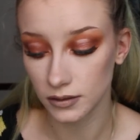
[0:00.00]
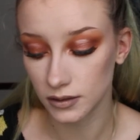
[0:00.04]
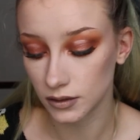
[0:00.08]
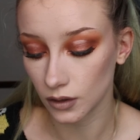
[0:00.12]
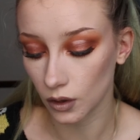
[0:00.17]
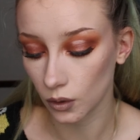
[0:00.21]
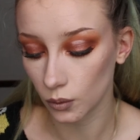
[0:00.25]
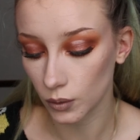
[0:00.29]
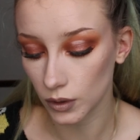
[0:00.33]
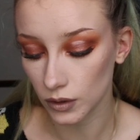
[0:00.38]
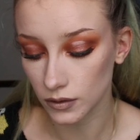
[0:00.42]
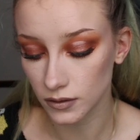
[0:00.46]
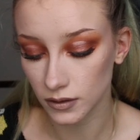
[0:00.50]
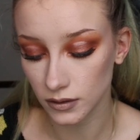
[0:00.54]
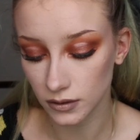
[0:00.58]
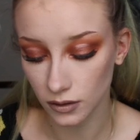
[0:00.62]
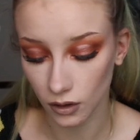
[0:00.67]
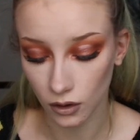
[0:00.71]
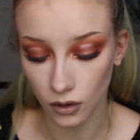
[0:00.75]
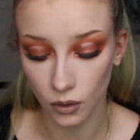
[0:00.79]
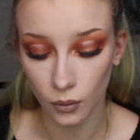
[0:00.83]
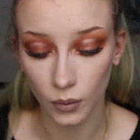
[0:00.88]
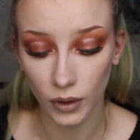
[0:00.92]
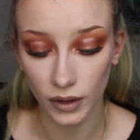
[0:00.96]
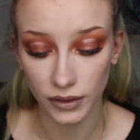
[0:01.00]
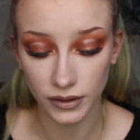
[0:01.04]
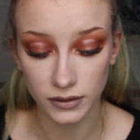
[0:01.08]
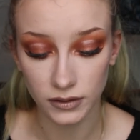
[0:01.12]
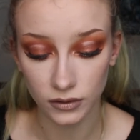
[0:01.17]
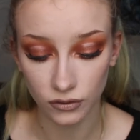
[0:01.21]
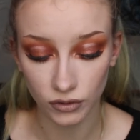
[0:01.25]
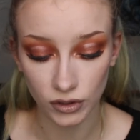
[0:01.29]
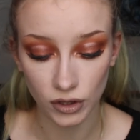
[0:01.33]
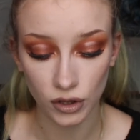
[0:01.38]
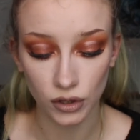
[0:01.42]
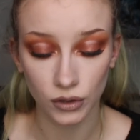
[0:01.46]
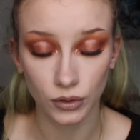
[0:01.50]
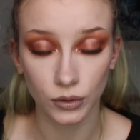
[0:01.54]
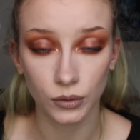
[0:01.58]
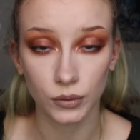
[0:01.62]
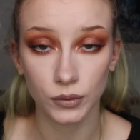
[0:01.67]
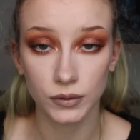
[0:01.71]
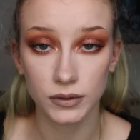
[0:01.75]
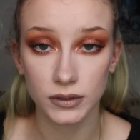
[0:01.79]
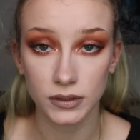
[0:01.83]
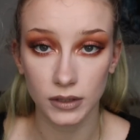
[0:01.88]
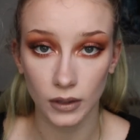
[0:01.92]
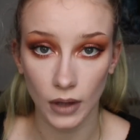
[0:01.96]
so we used to suck on Werther's
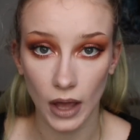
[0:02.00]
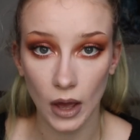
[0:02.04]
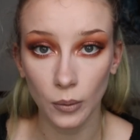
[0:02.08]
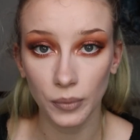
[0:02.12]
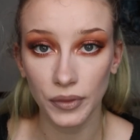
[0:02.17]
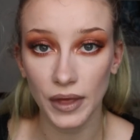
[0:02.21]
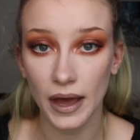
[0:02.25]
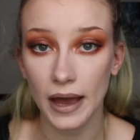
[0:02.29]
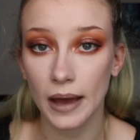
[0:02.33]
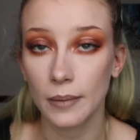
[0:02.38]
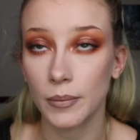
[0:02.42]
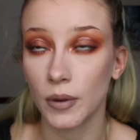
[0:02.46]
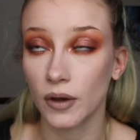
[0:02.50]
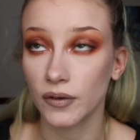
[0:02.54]
Originals to help that,